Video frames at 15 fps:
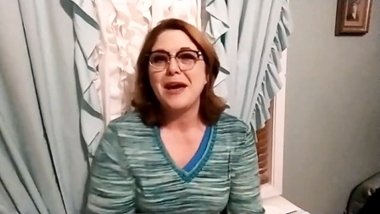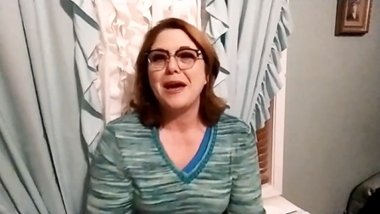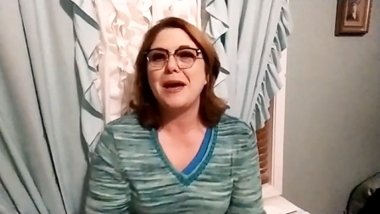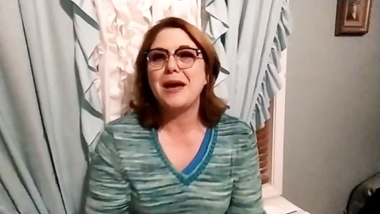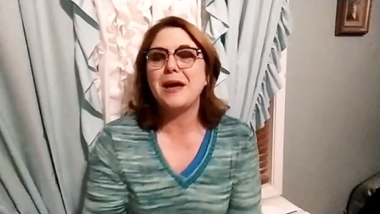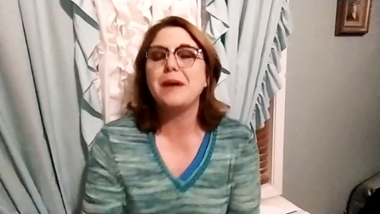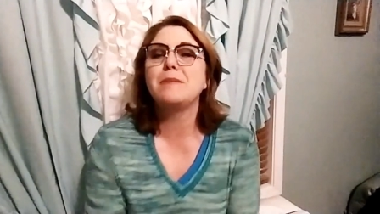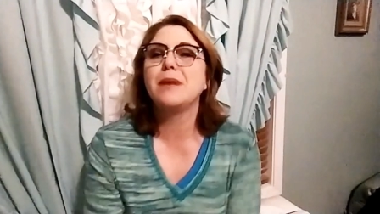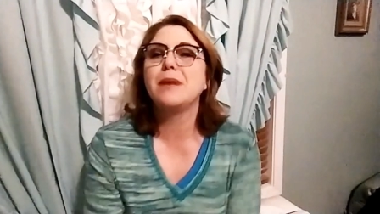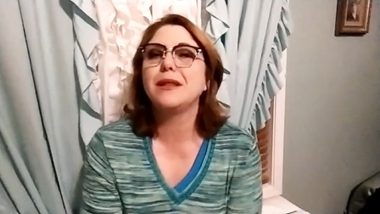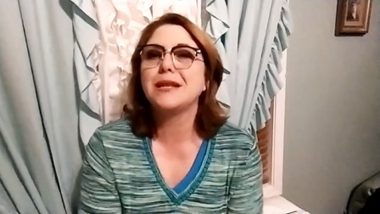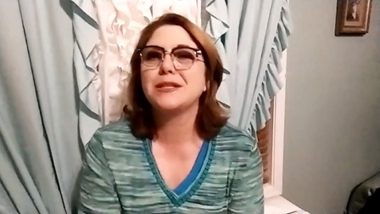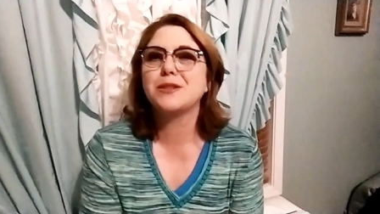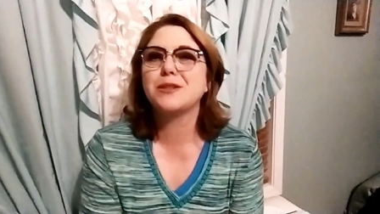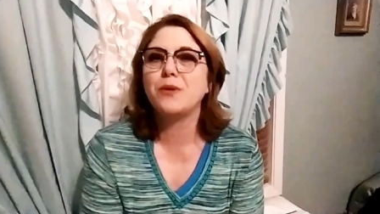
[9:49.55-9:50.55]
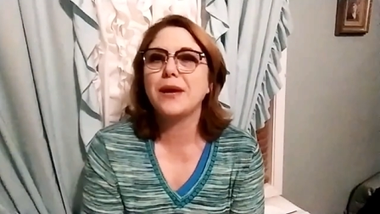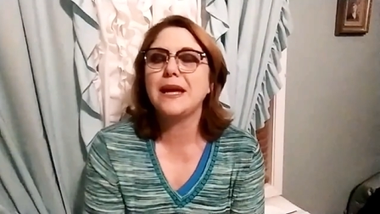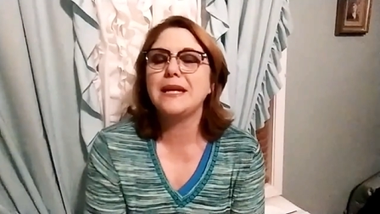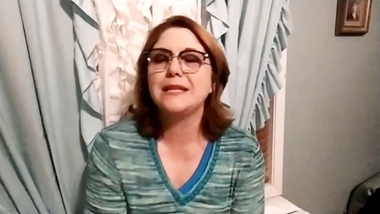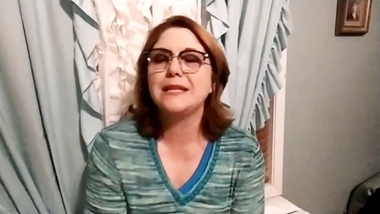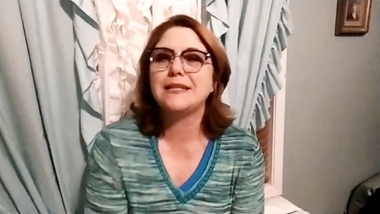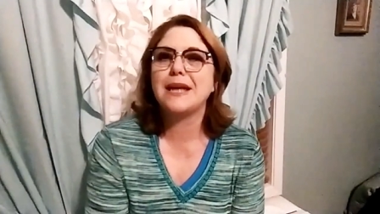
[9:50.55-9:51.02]
Um, let's go
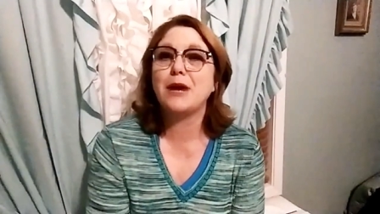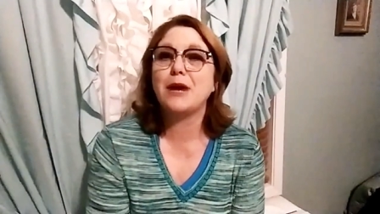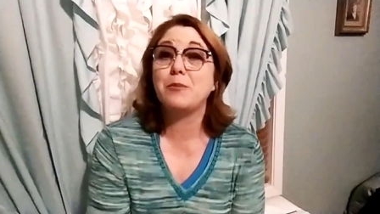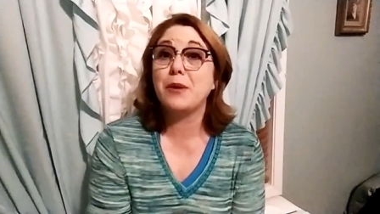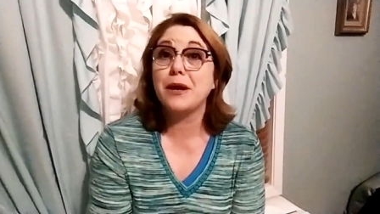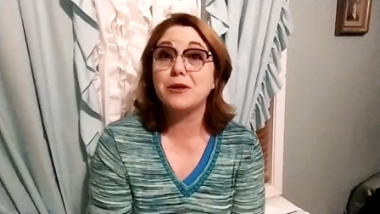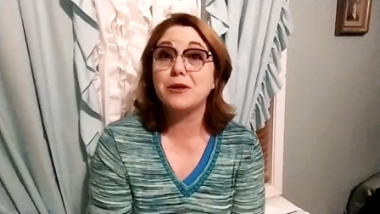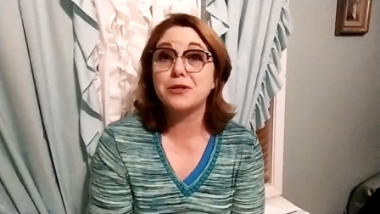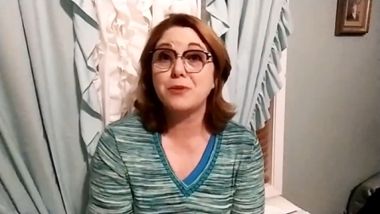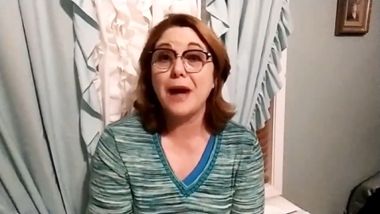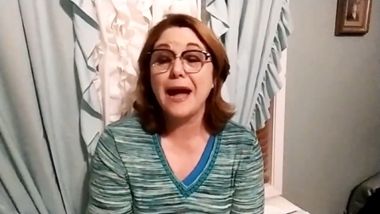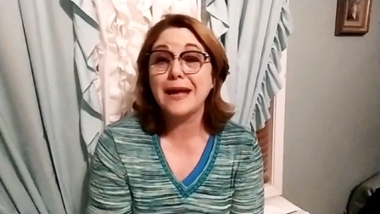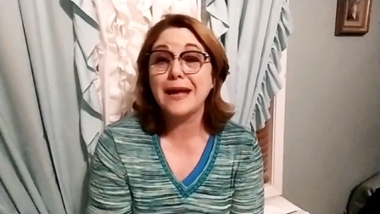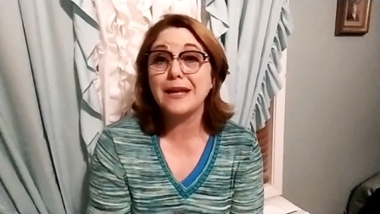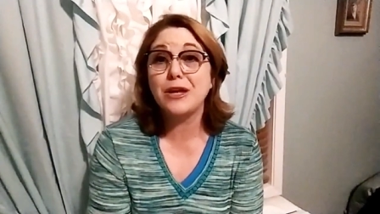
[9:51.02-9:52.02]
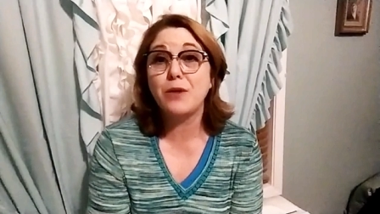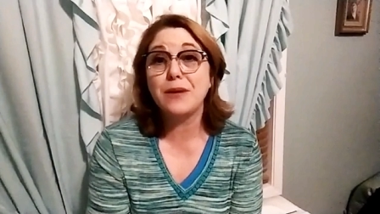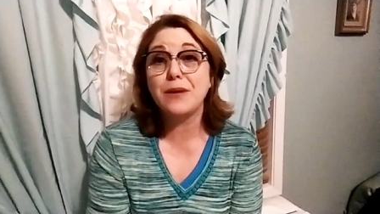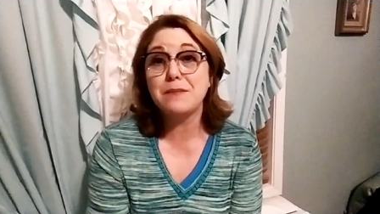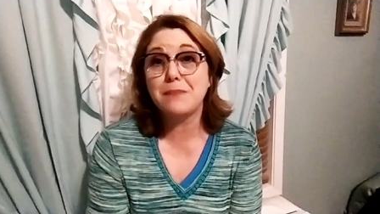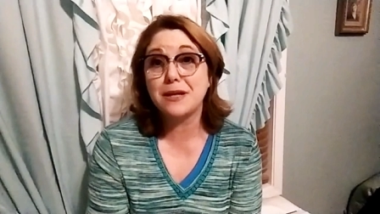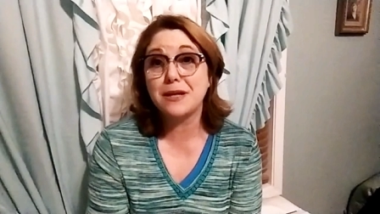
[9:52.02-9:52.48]
ahead and say our prayer so I can go
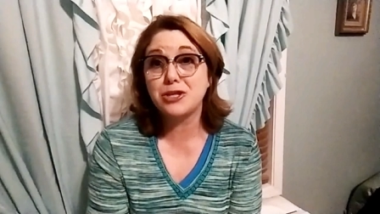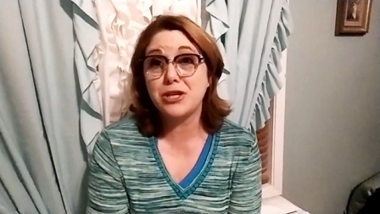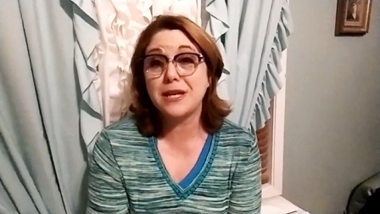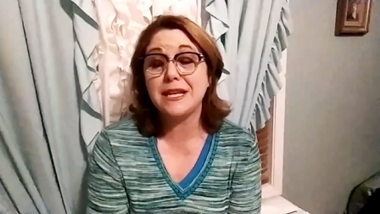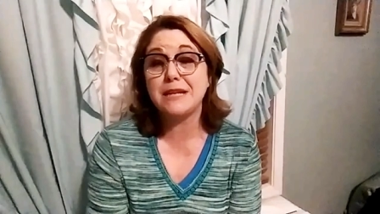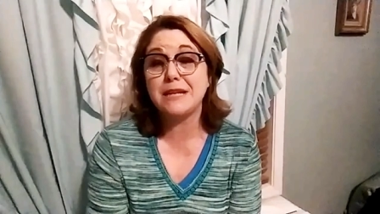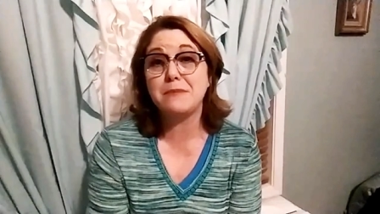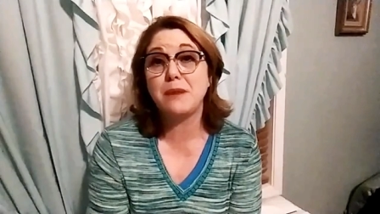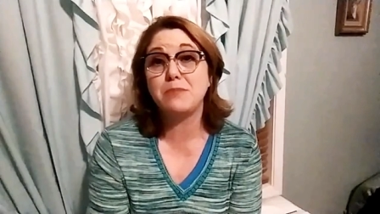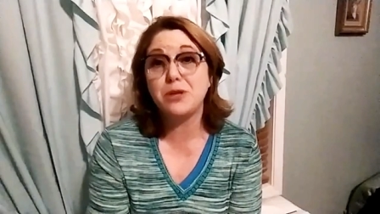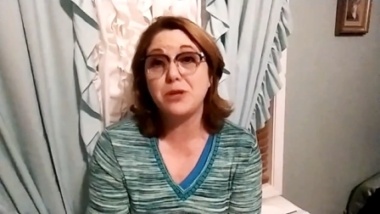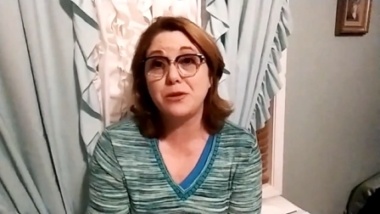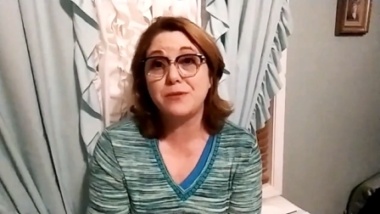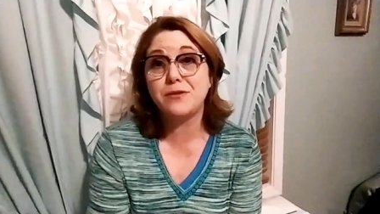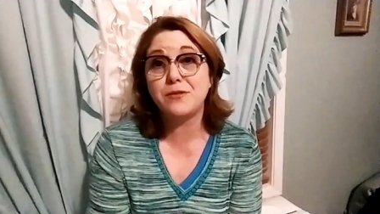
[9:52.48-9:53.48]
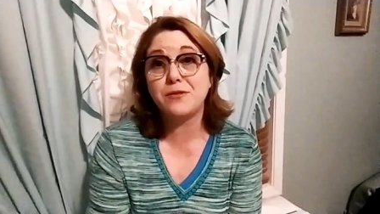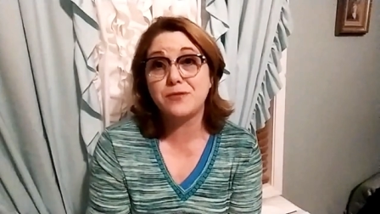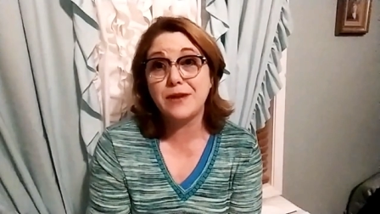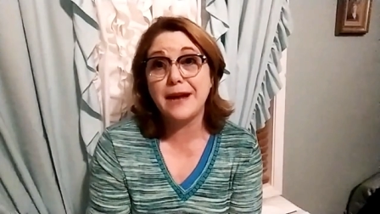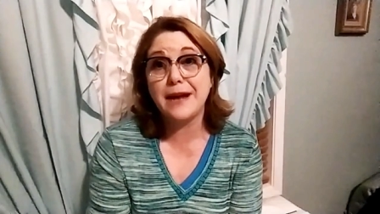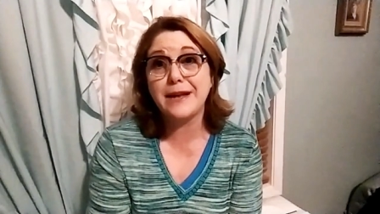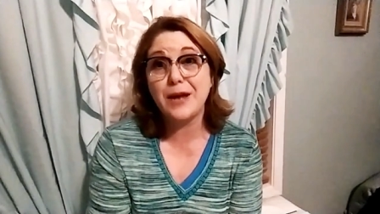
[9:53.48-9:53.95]
eat my chicken and my beautiful
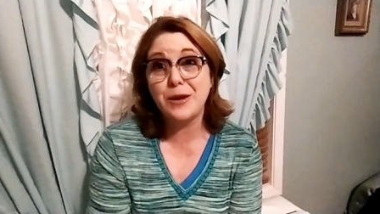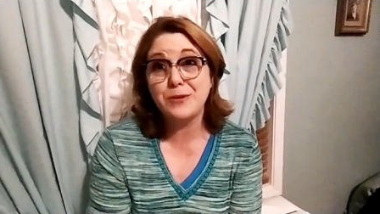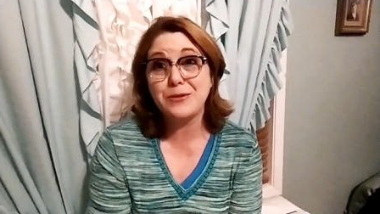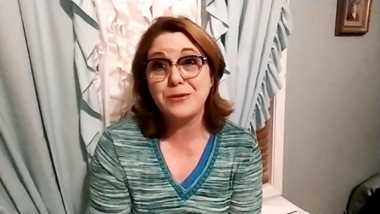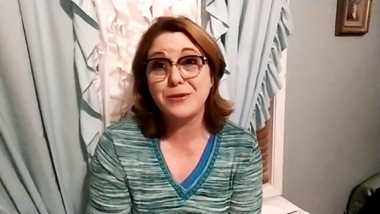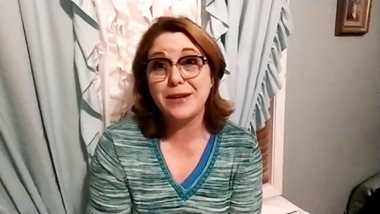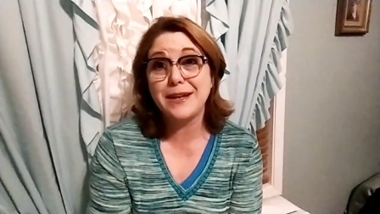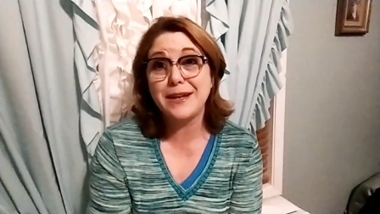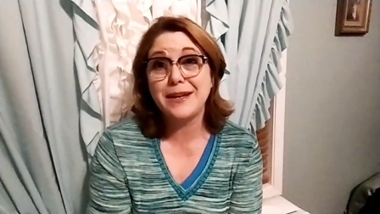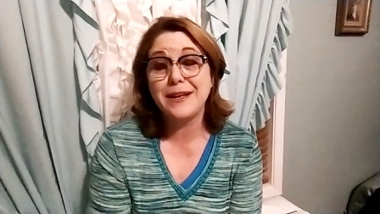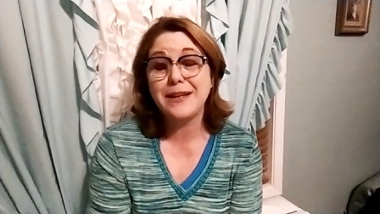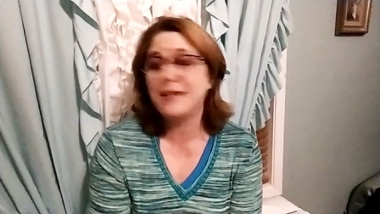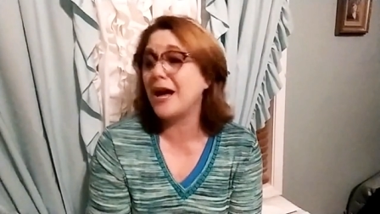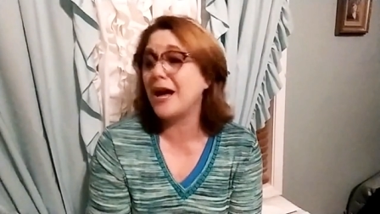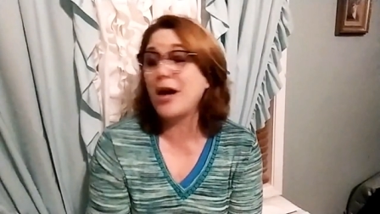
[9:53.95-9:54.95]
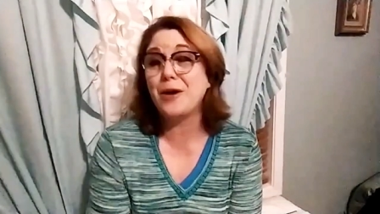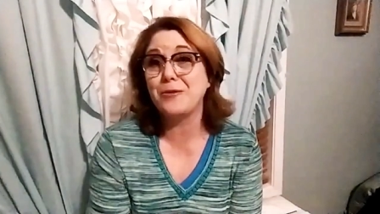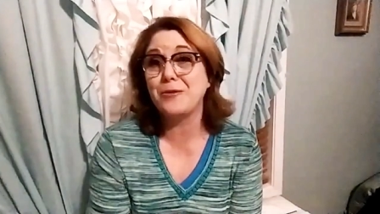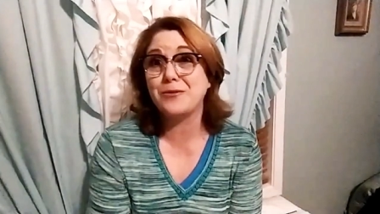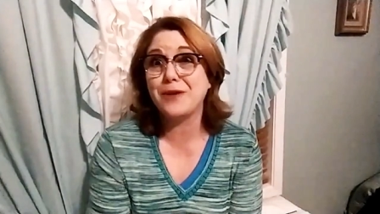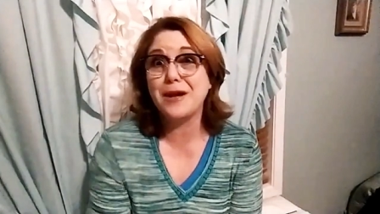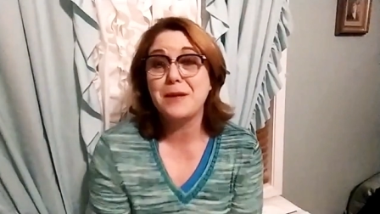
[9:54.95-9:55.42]
fried okra. Not
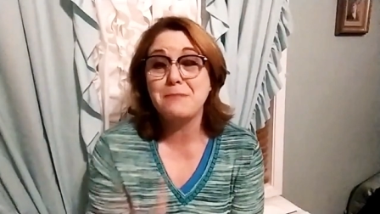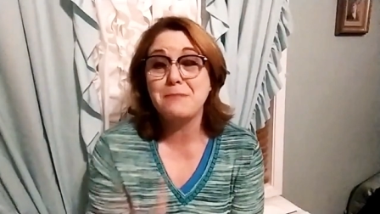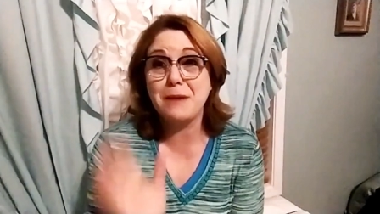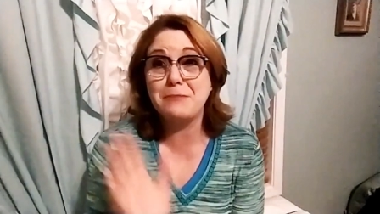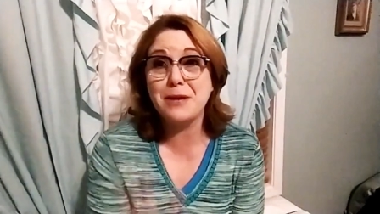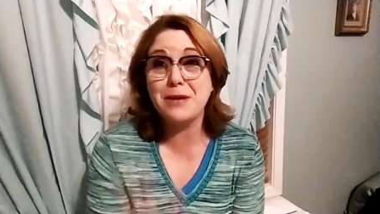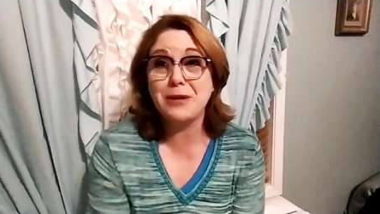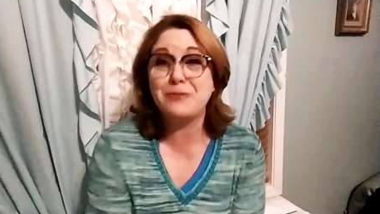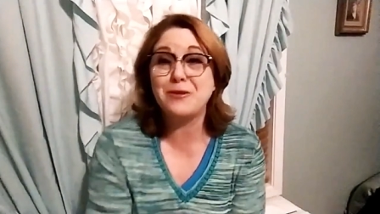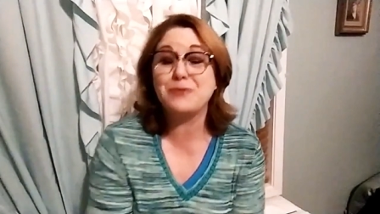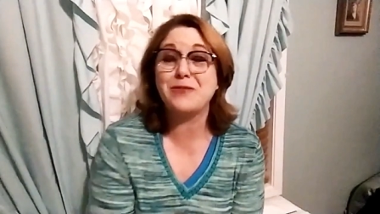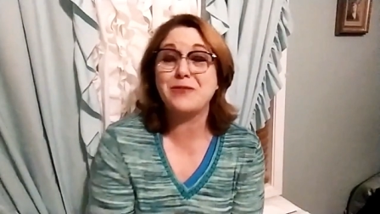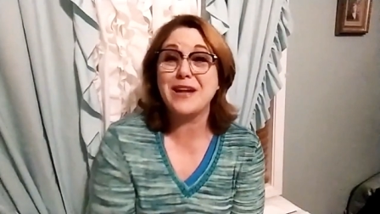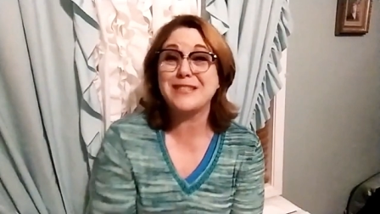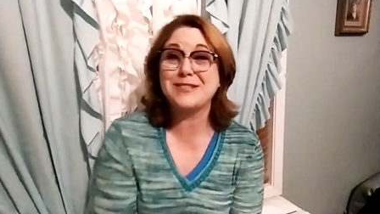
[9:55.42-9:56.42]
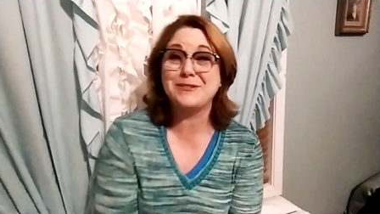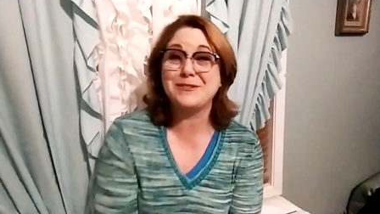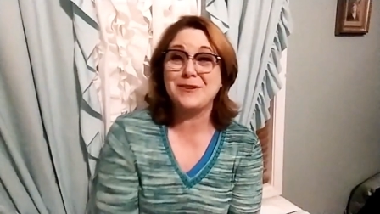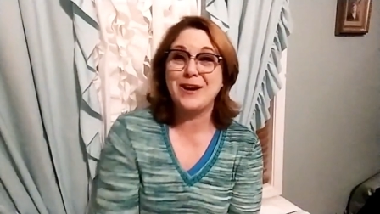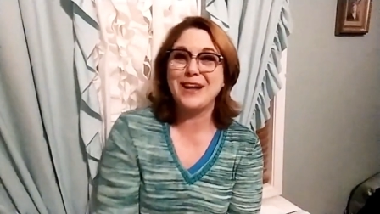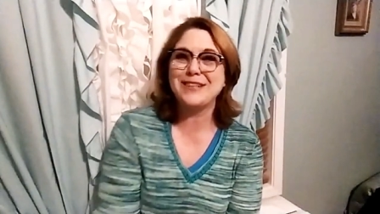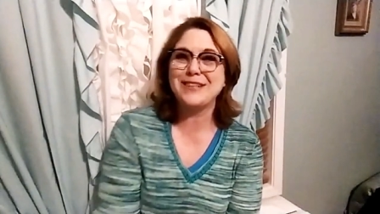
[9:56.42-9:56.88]
okra, my beautiful fried
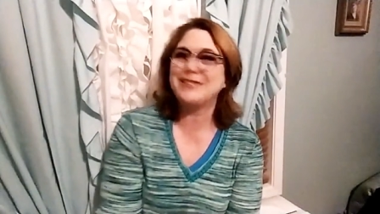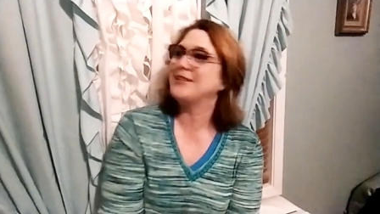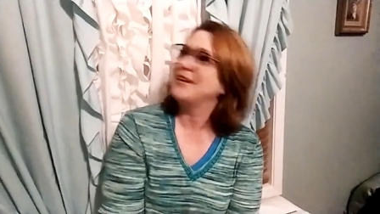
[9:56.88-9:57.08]
squash.